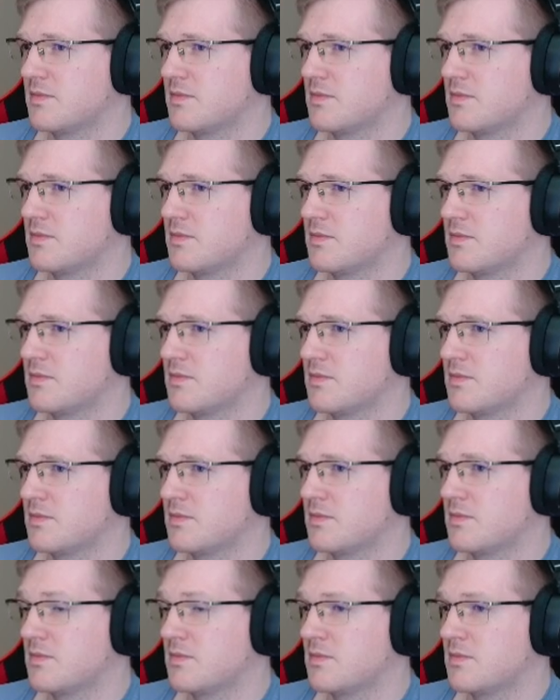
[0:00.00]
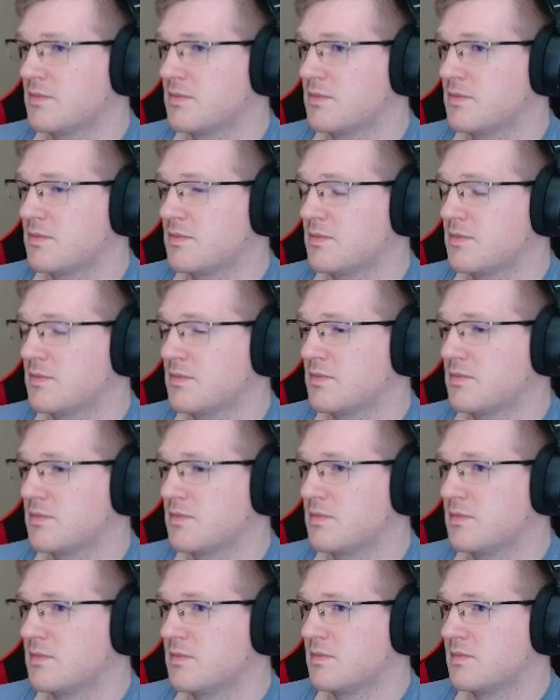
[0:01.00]

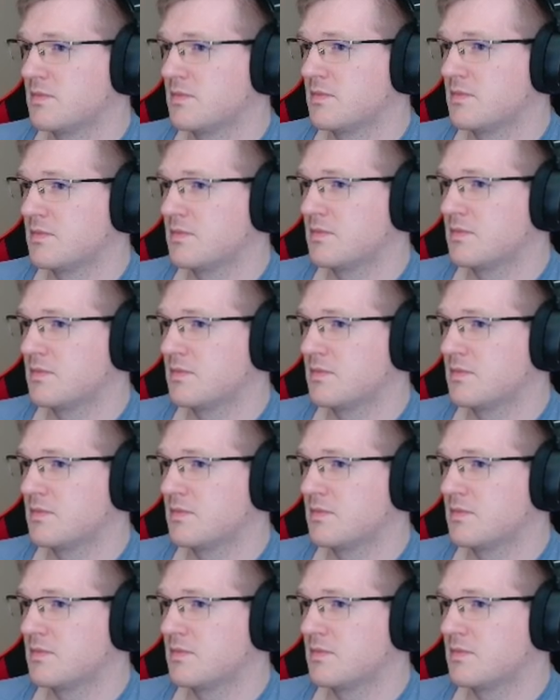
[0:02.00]
This person isn't speaking.